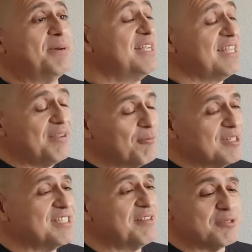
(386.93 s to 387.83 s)
But it
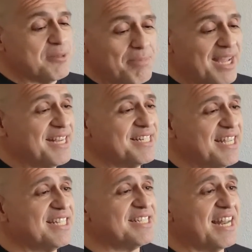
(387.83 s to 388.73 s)
wasn't. It was a blind
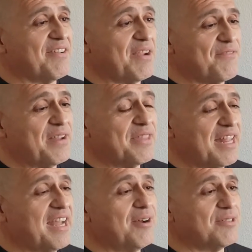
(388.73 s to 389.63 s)
test, and I found
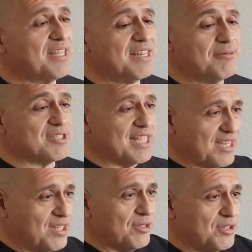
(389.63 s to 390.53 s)
that out, that it was
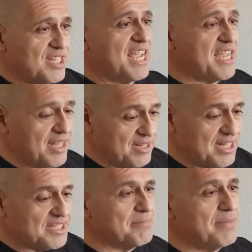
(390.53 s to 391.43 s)
like, you take it,
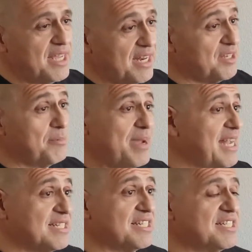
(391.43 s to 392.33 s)
they submit, and you
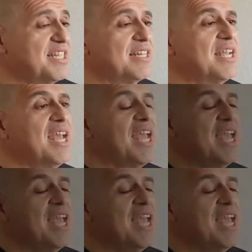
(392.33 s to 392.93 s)
pass. That's it.